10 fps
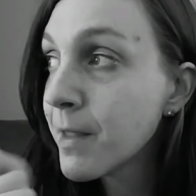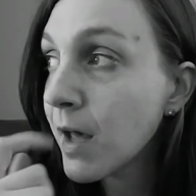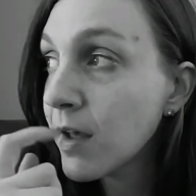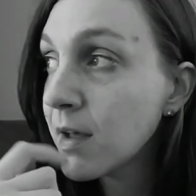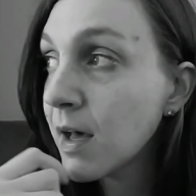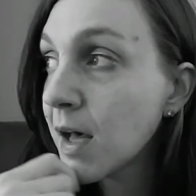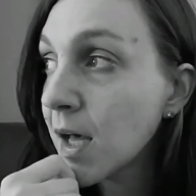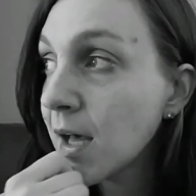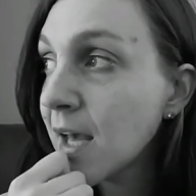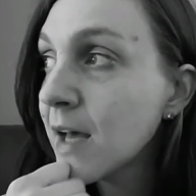I
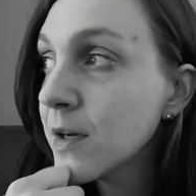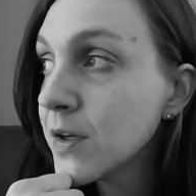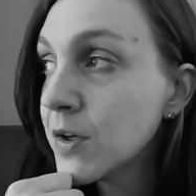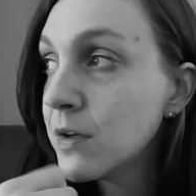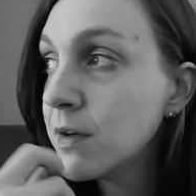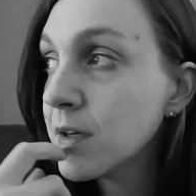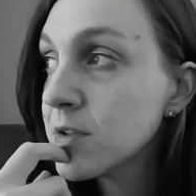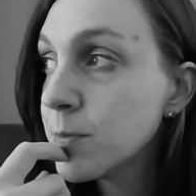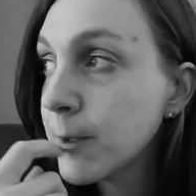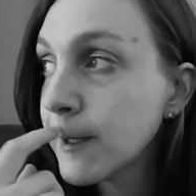had a good
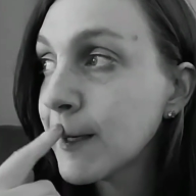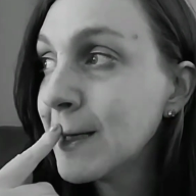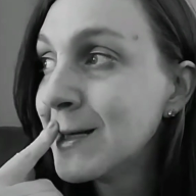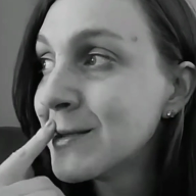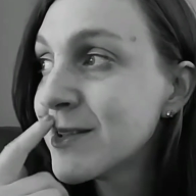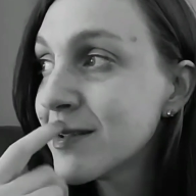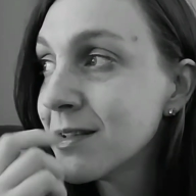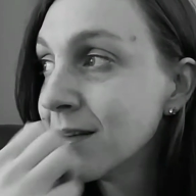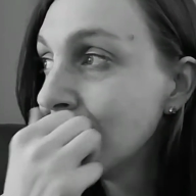experience,